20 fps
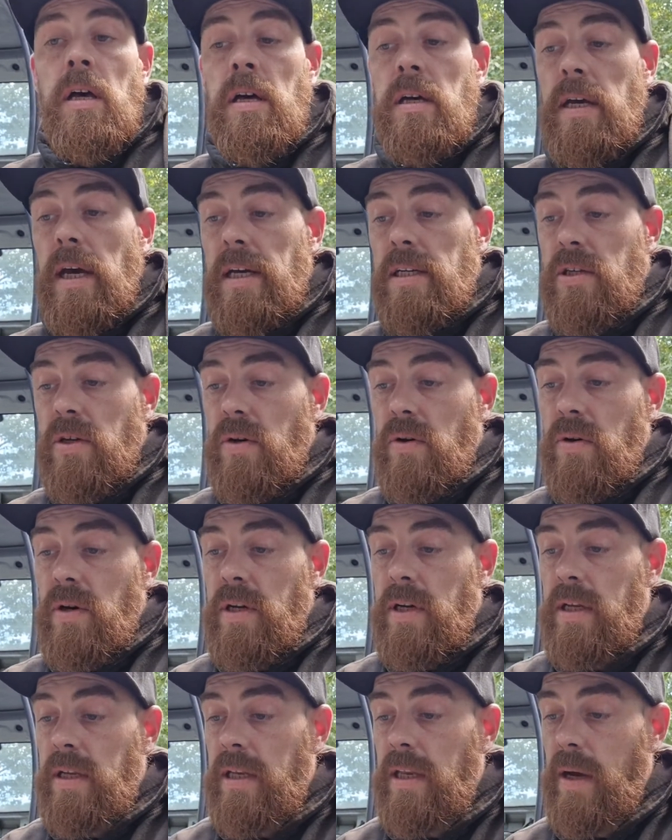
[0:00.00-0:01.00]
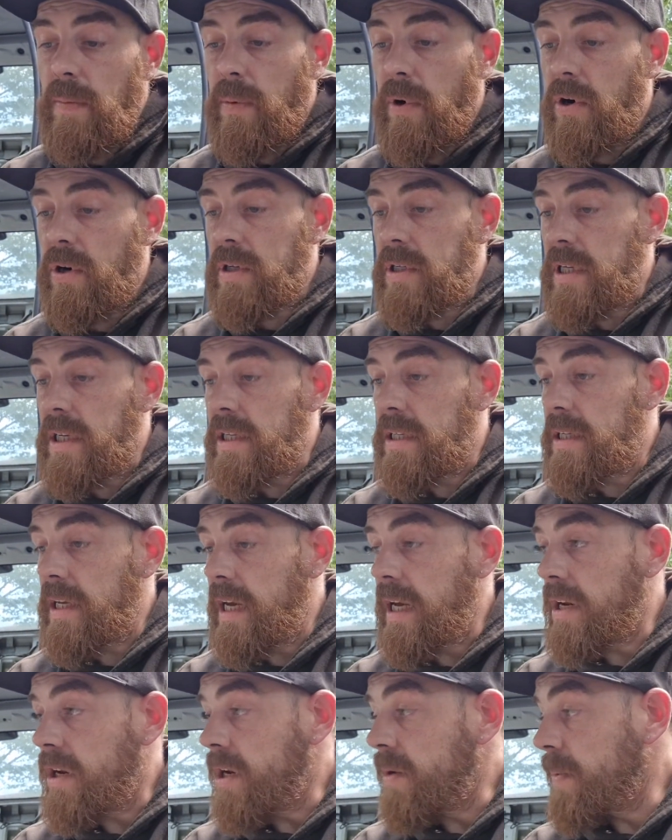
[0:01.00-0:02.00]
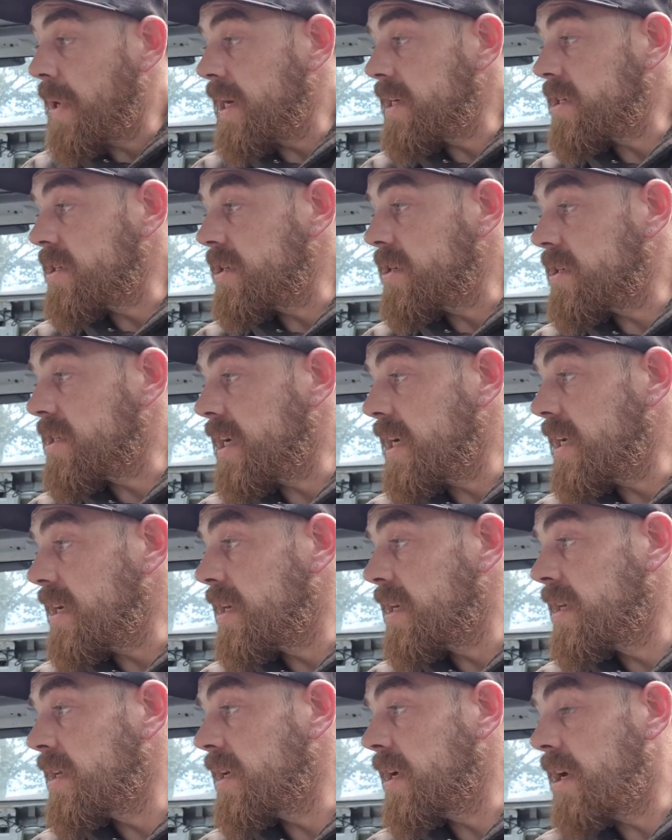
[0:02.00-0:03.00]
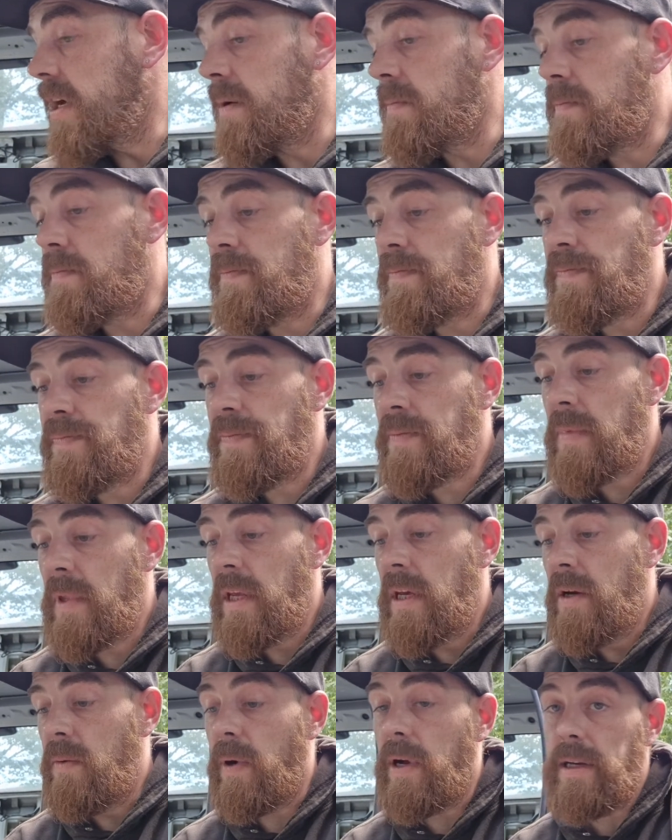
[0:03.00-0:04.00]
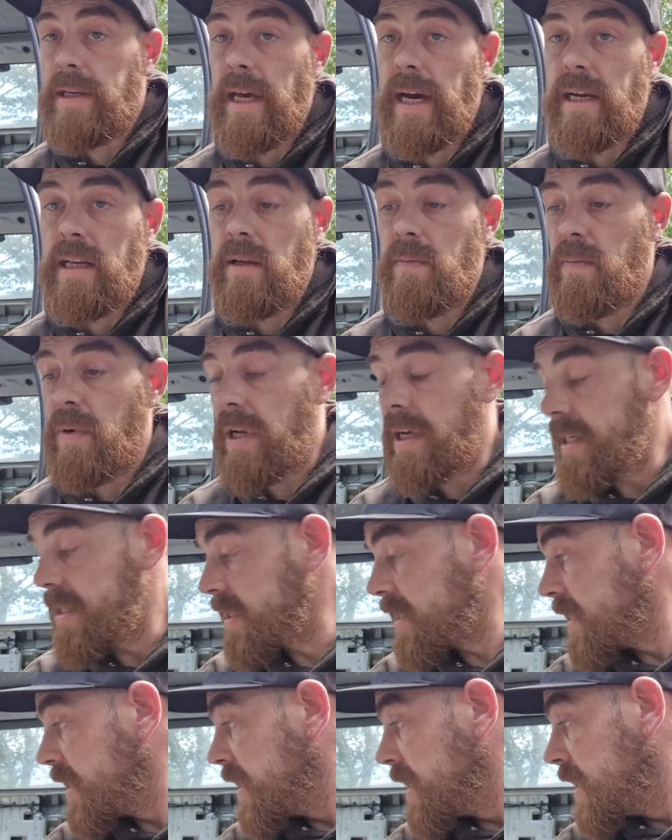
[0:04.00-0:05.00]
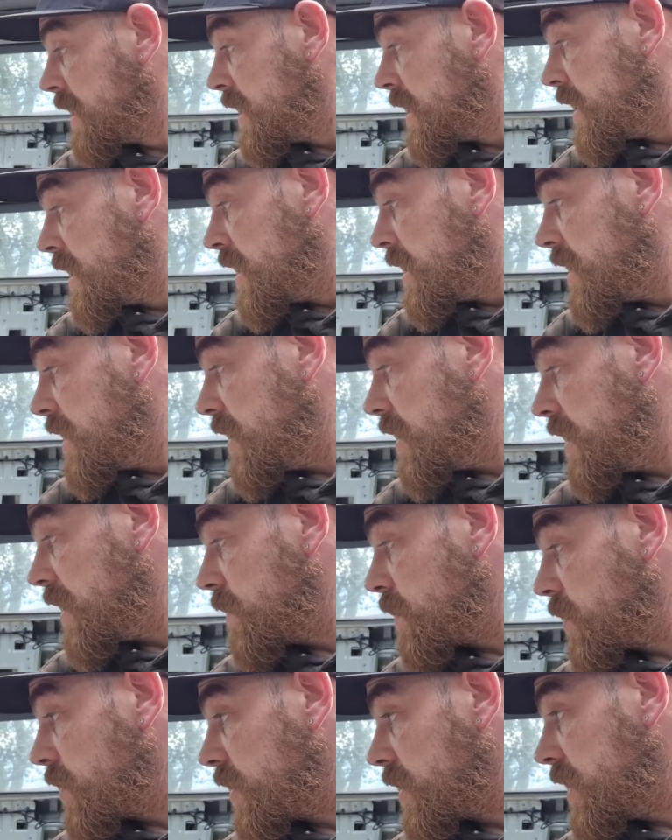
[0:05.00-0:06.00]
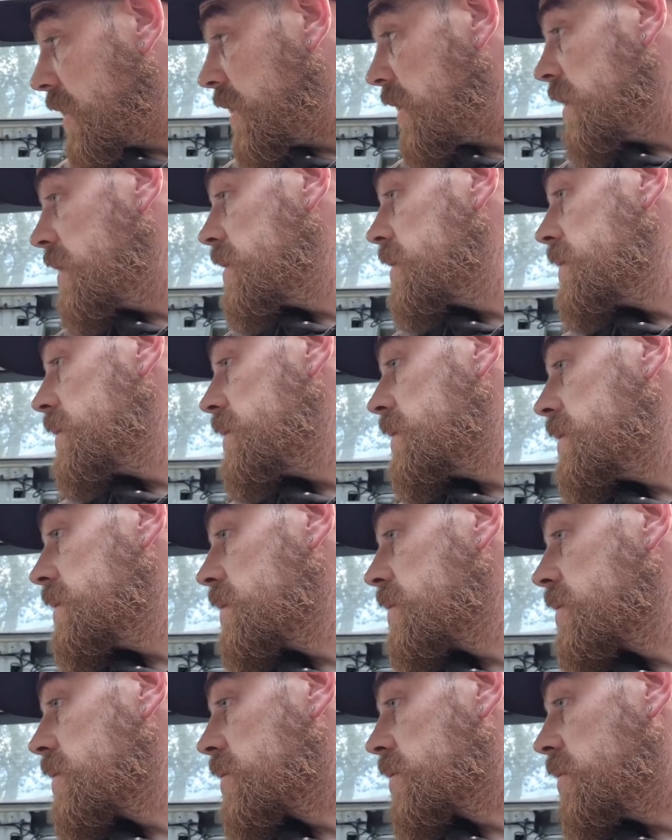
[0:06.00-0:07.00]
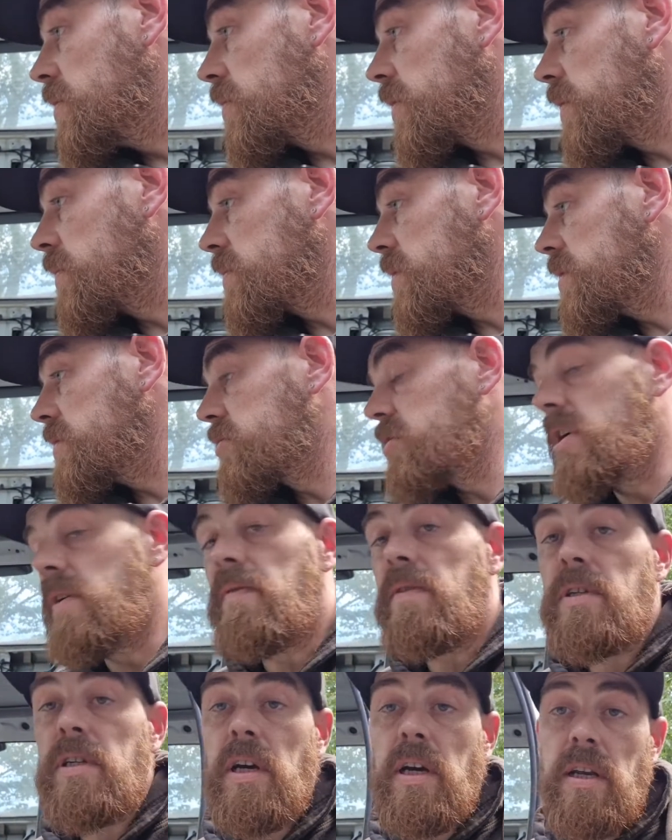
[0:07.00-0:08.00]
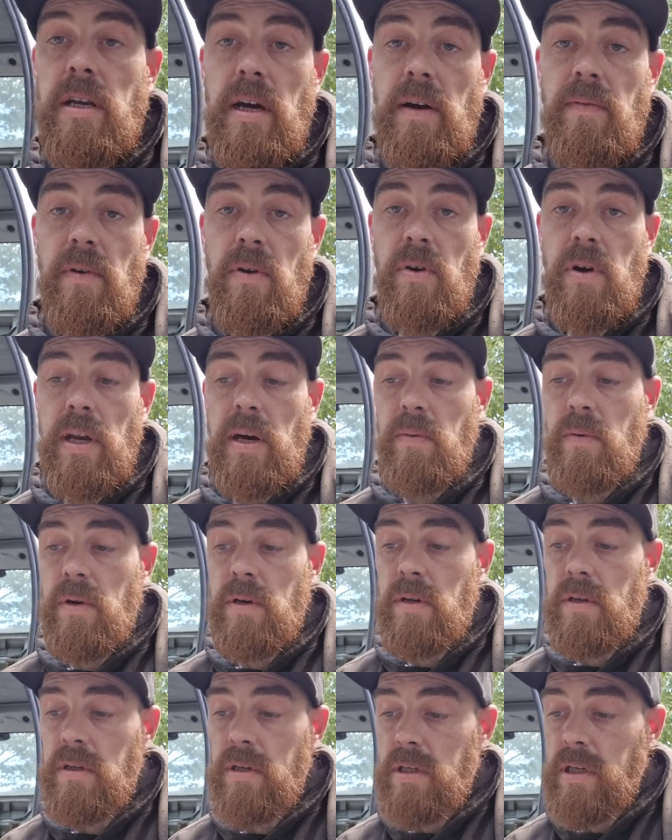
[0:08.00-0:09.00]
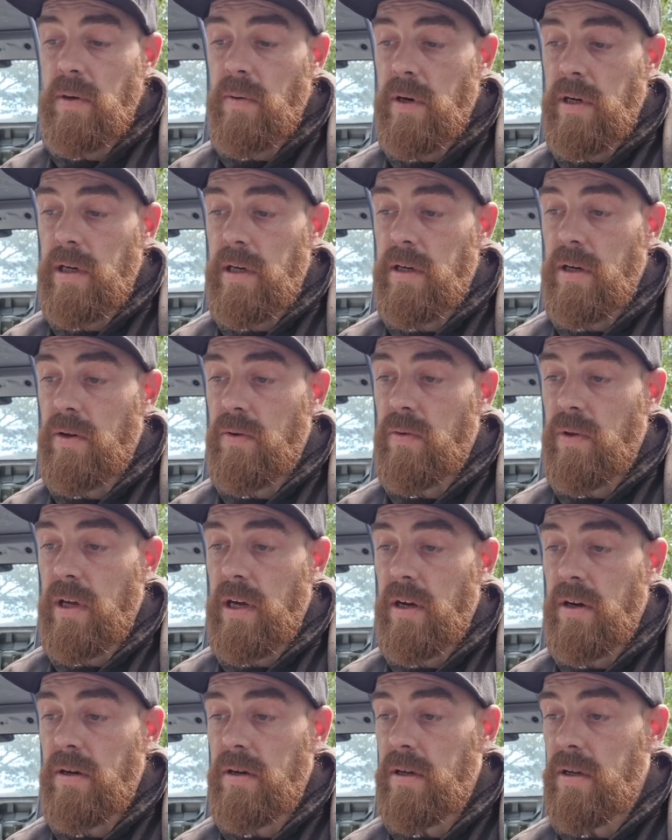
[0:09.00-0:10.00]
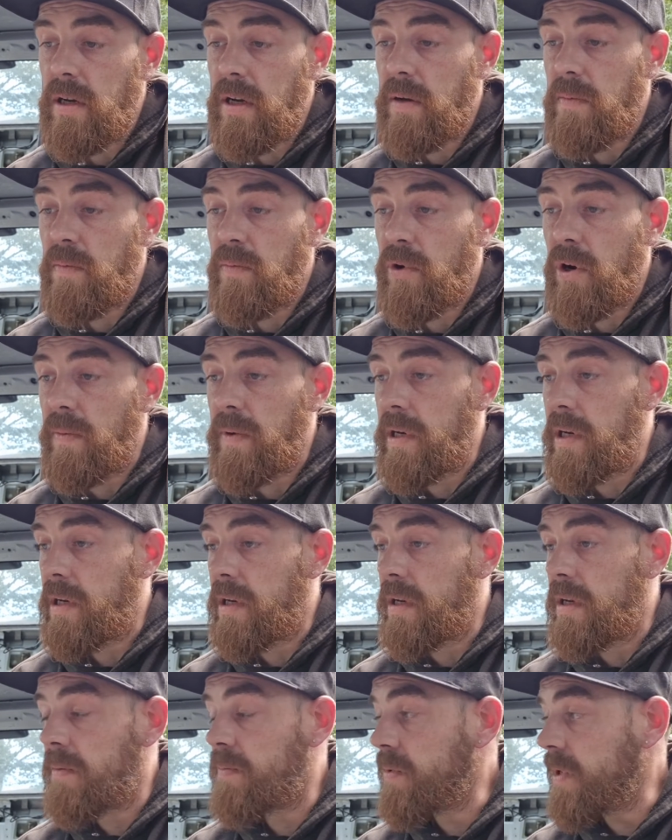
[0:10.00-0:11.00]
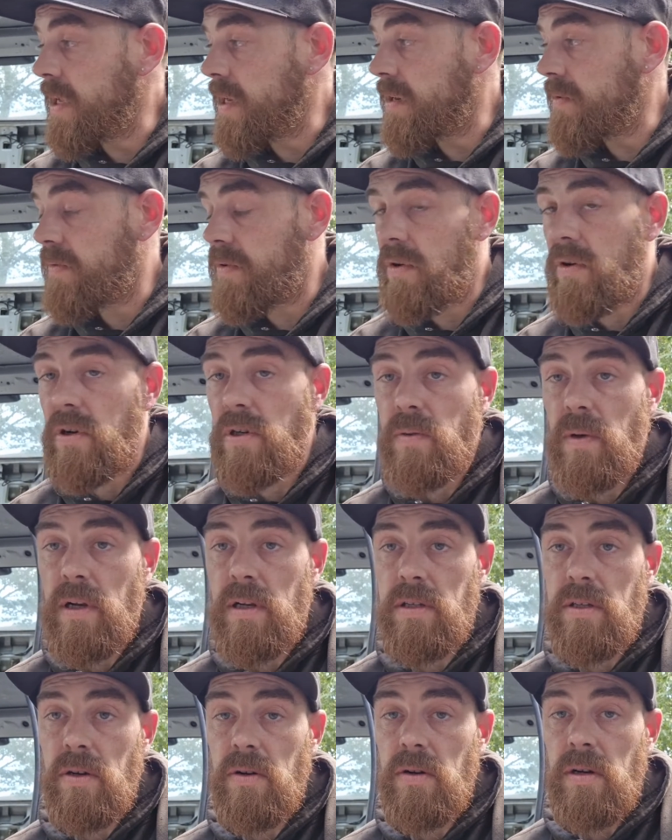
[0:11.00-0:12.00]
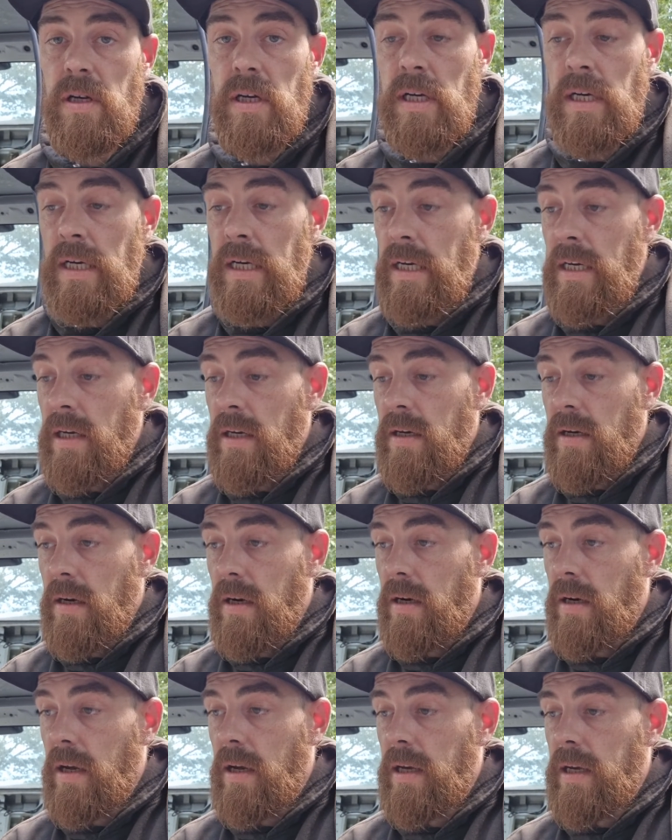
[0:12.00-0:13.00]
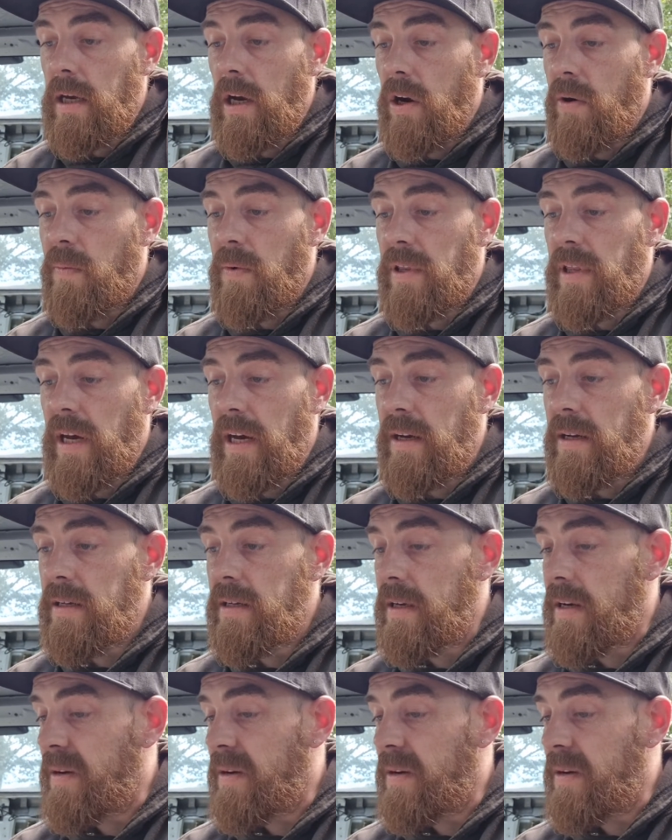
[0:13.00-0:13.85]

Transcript: Yeah, so that box is in on the passenger side, well, tacked in place. I'm gonna go out to the driver's side, have a look at that one, see what I need to do there, and probably need to plate the floor as well. So I'll get on with that.